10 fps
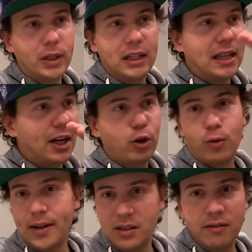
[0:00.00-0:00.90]
get that
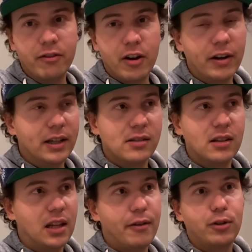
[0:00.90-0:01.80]
crazy variance
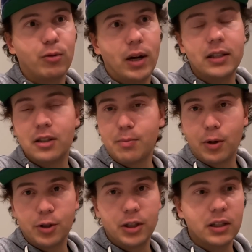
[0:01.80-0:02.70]
in left to right
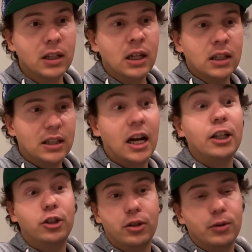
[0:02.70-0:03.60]
dispersion that I
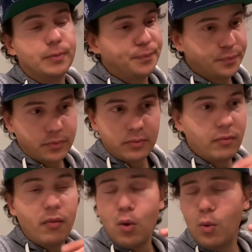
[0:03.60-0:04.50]
do
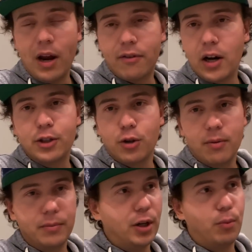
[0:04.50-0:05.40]
whenever I try,
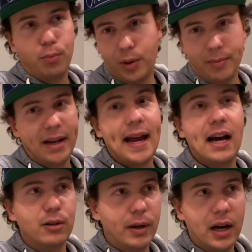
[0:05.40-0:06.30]
you know, bring my
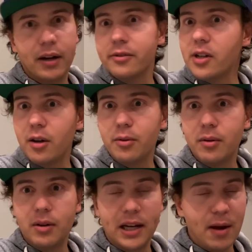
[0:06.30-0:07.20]
Callaway irons out
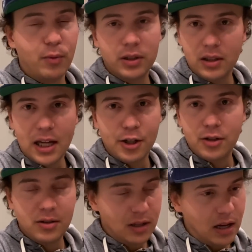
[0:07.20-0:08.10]
again with the less
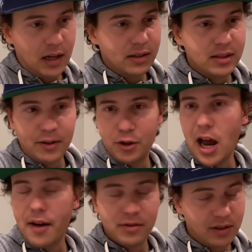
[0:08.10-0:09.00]
uh, stiff
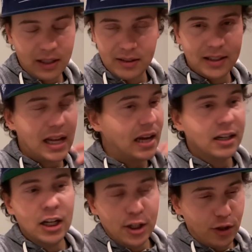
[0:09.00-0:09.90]
shafts, things like that.
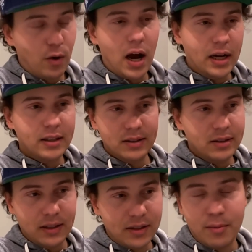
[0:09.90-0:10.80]
So I,
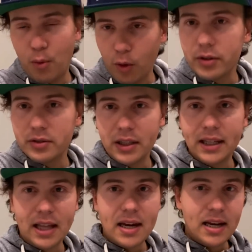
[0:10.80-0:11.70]
it's important to get
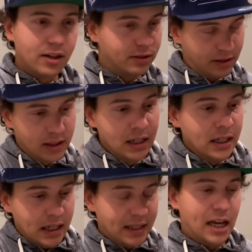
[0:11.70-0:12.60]
that nailed, and,
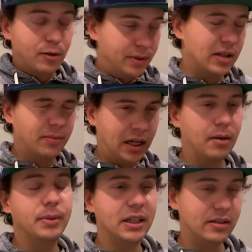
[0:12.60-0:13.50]
and that'll be something I'll
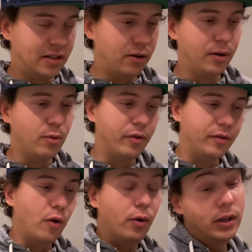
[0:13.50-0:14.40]
be considering moving
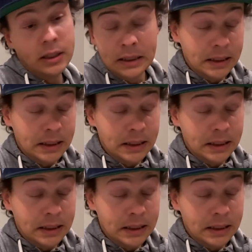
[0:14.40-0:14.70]
forward.